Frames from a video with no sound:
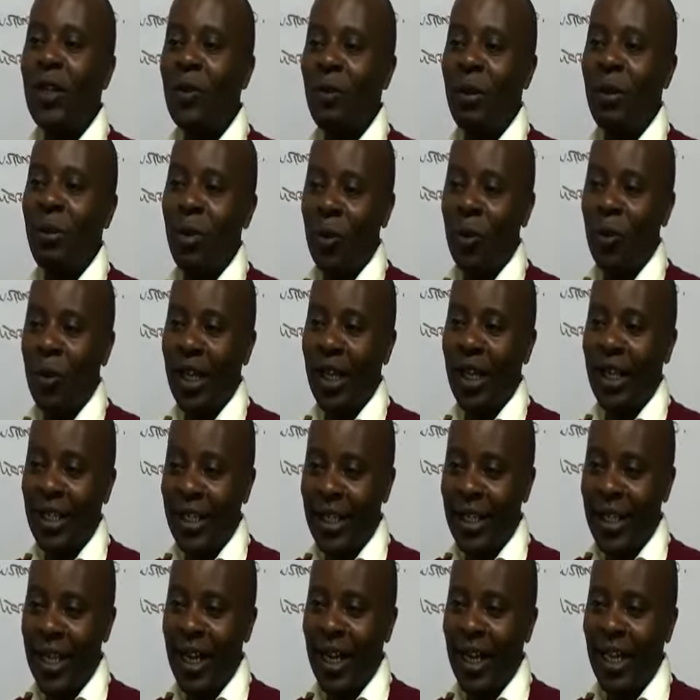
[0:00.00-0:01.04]
to be able to get
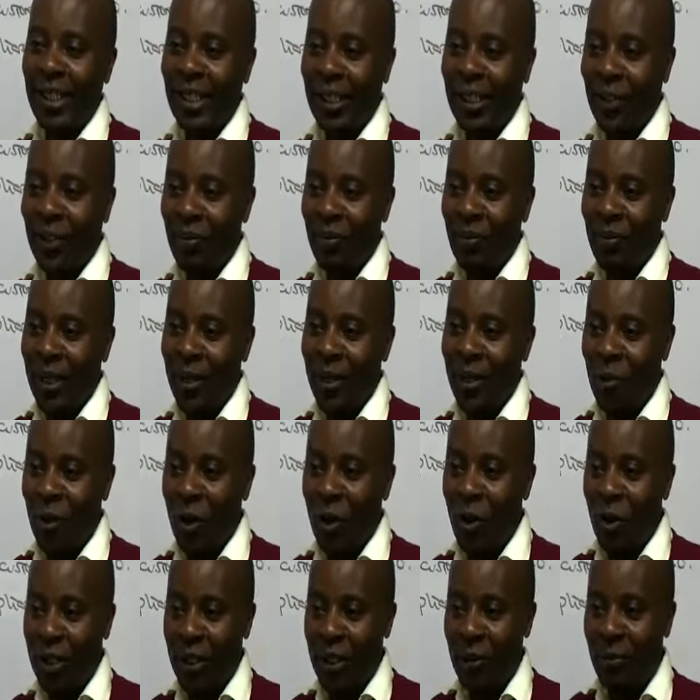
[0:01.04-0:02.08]
this cash that we pay to
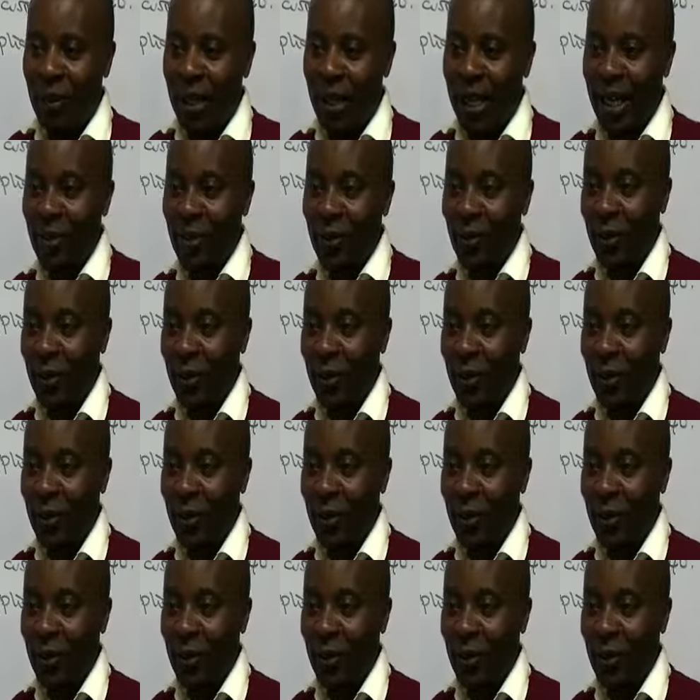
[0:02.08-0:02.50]
our suppliers?